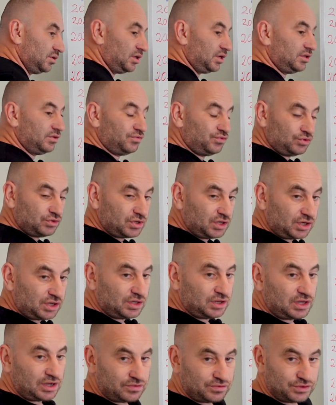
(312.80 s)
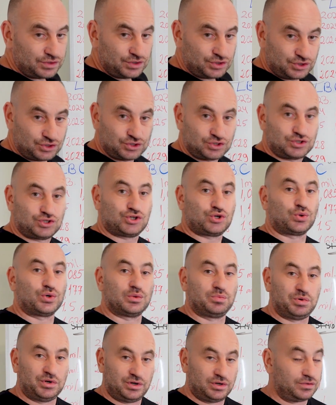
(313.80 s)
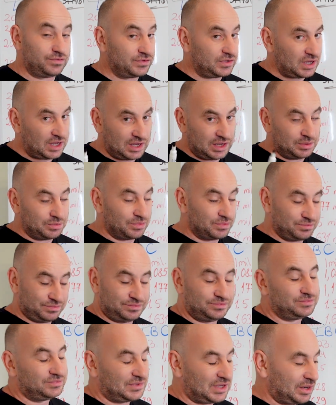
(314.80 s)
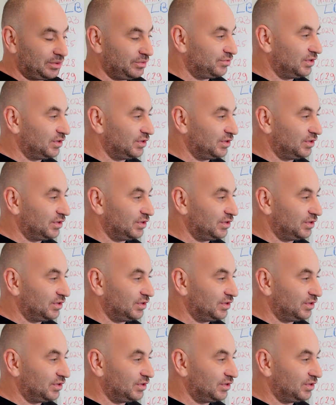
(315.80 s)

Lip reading: And if you think 11 years is a short period of time, time